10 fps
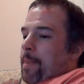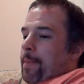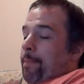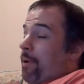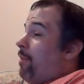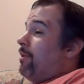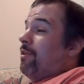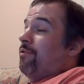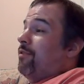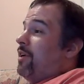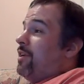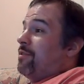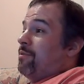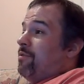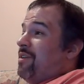Probably the funniest
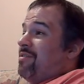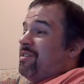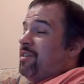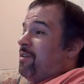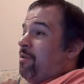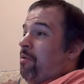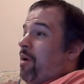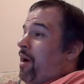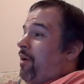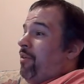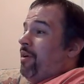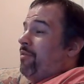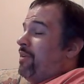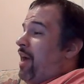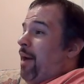movie I've seen in a while. There
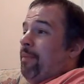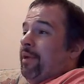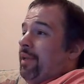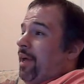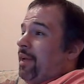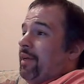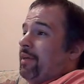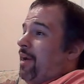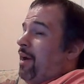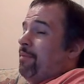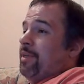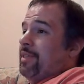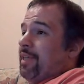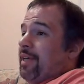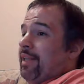have not been a lot of good
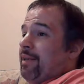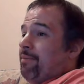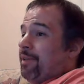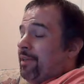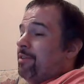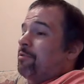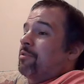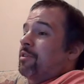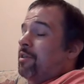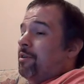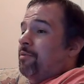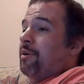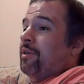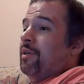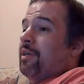comedies lately, but this was a good
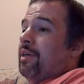one.